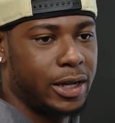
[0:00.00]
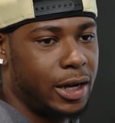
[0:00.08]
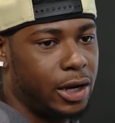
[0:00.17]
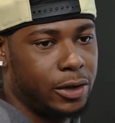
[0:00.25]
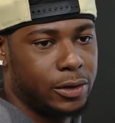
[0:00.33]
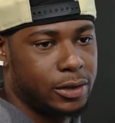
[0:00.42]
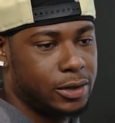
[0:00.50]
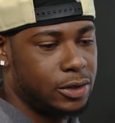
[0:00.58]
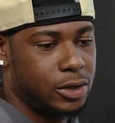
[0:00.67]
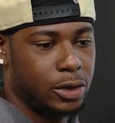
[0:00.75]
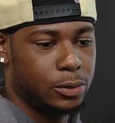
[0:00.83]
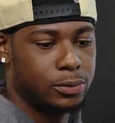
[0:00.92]
So
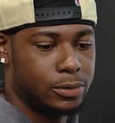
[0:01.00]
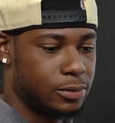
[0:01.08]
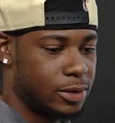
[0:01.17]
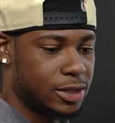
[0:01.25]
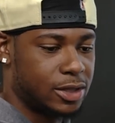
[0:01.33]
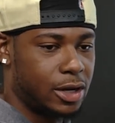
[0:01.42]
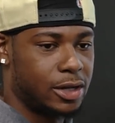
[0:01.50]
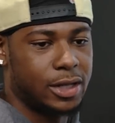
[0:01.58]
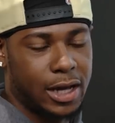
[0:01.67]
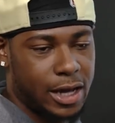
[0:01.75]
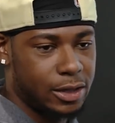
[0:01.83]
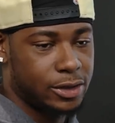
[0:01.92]
that is a very
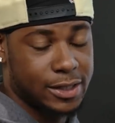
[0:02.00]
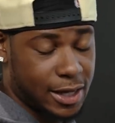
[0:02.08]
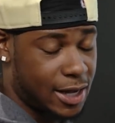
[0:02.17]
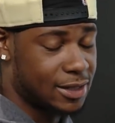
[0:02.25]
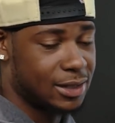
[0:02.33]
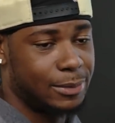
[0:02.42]
positive note